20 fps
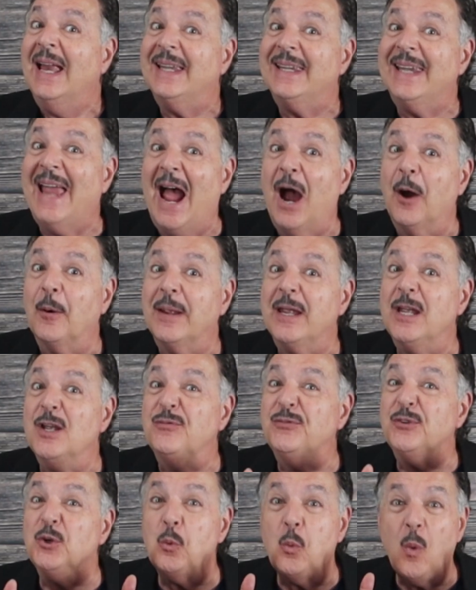Now,
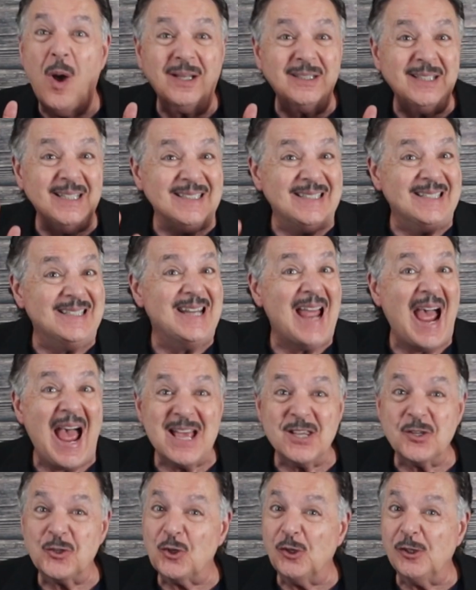if you want to
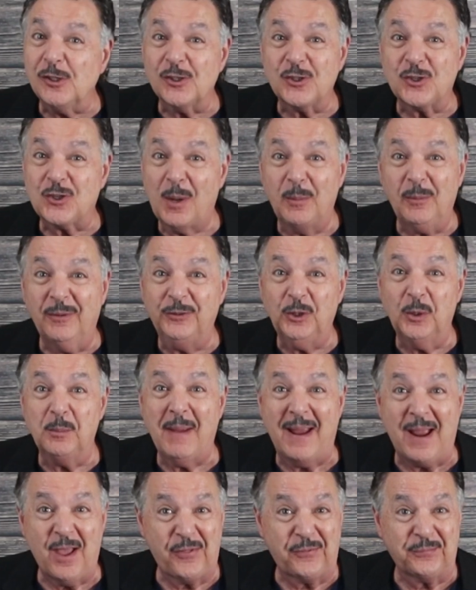dazzle some of your
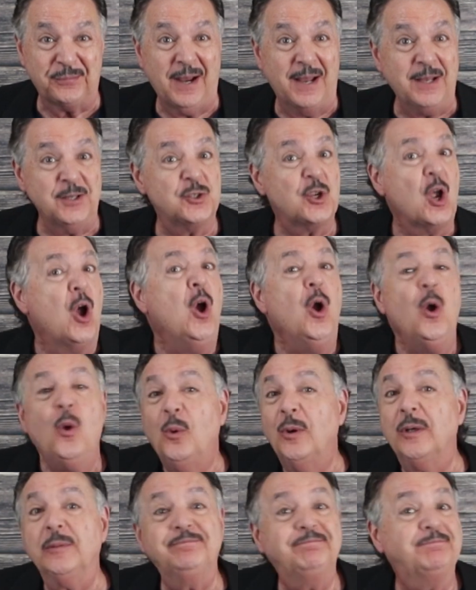math friends,
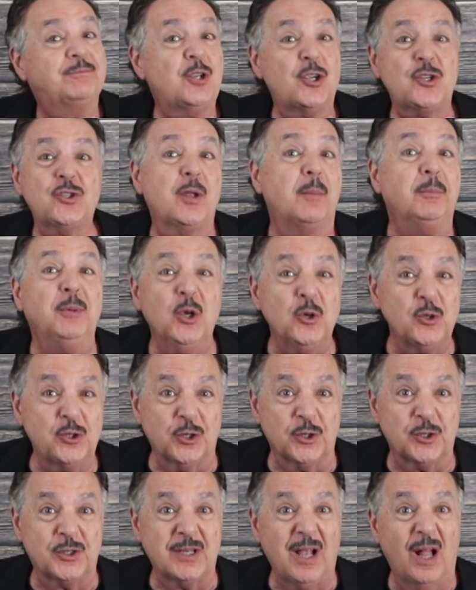or just amuse
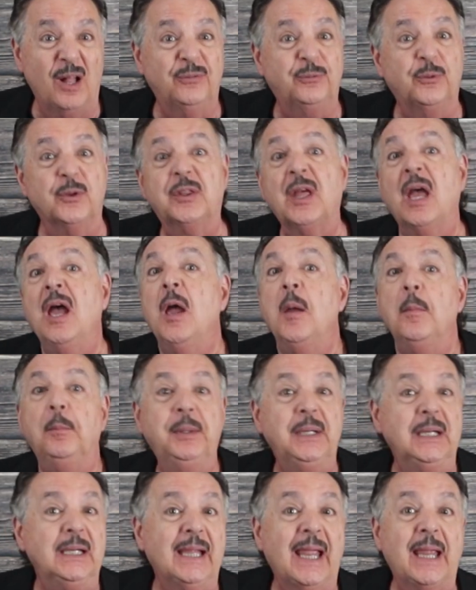yourself with
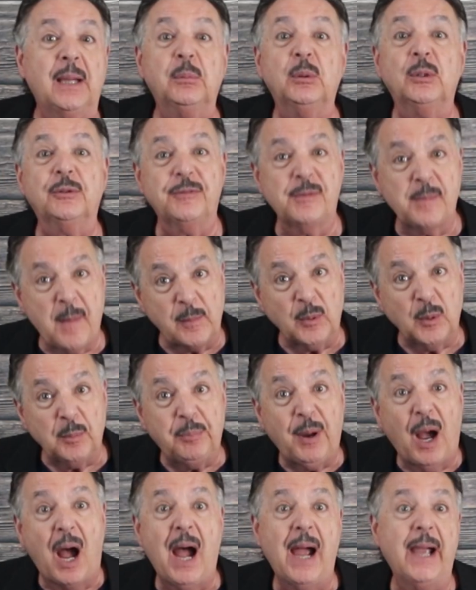being able to remember
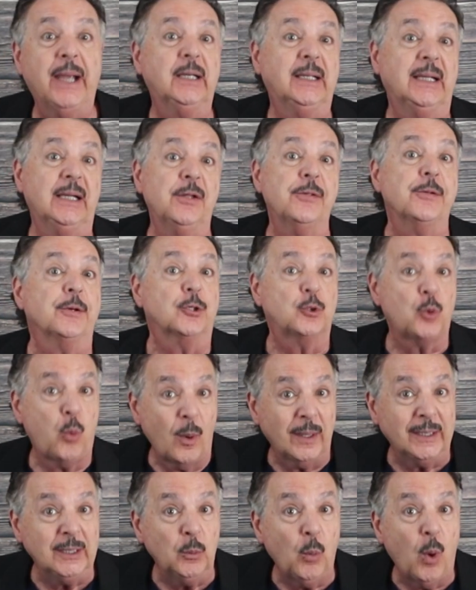pi to either
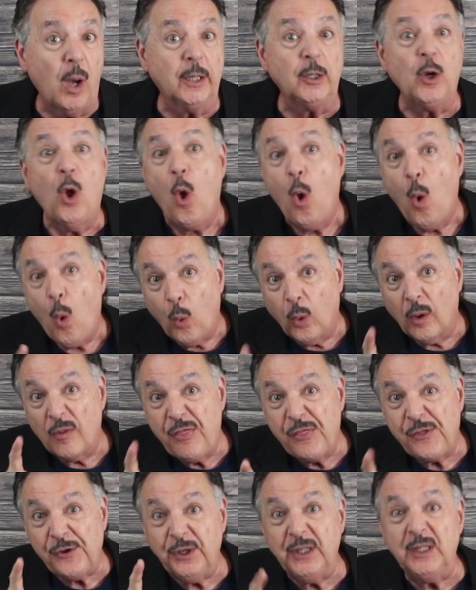twenty-one or
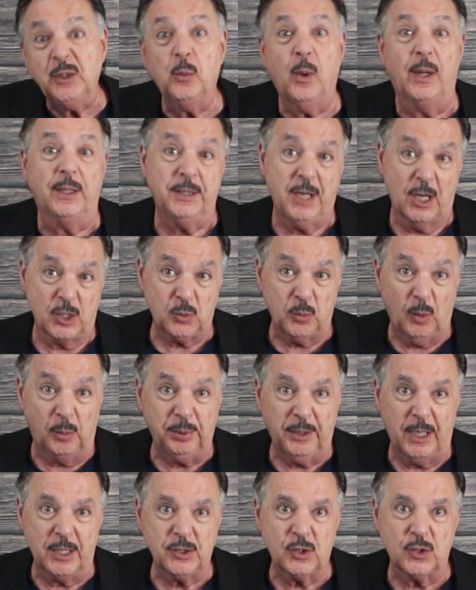thirty-one decimal
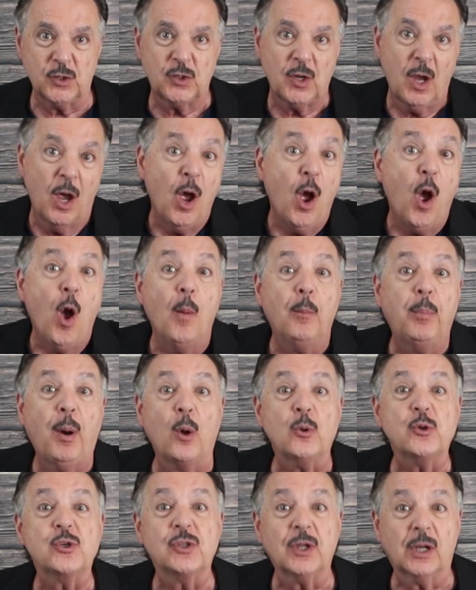places,
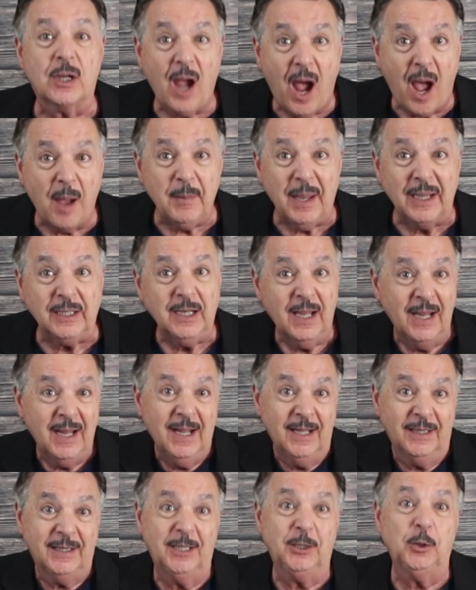post a comment
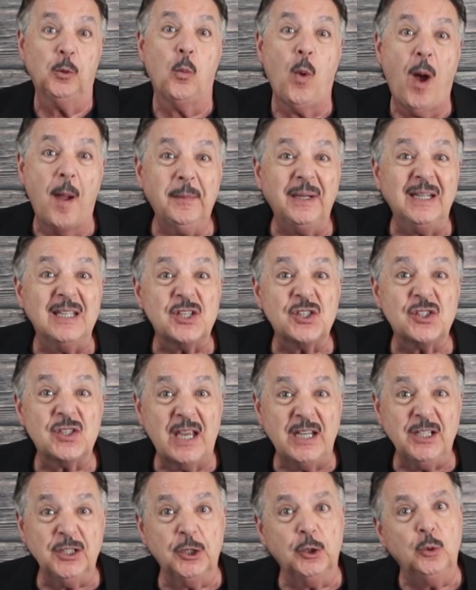that you want me to
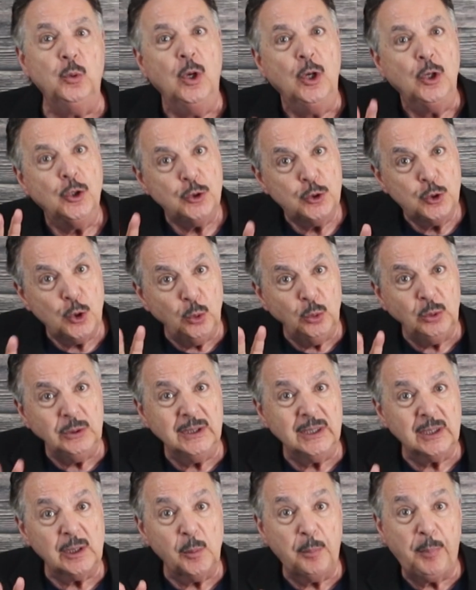send you two
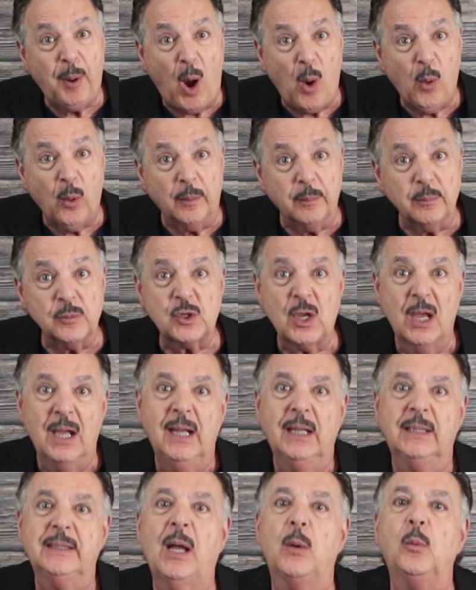little poems
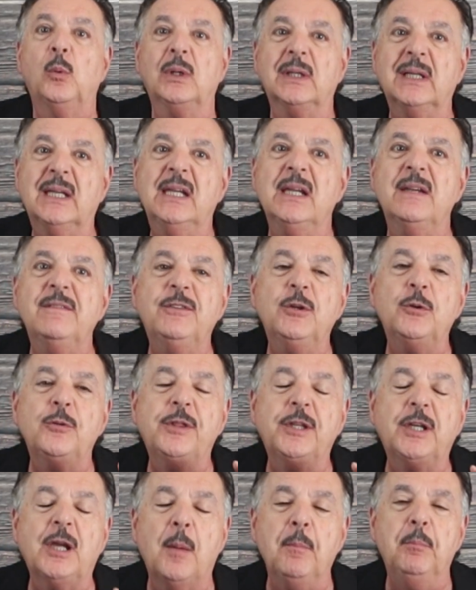that will give you
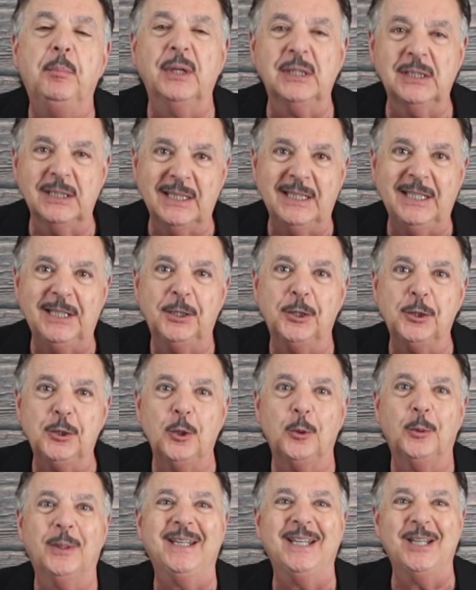the ability to
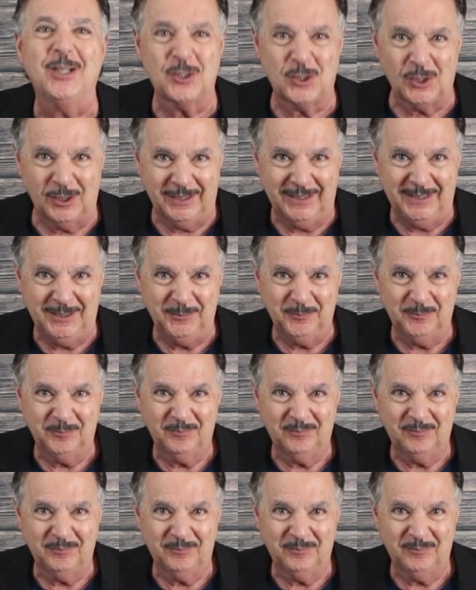do it easily.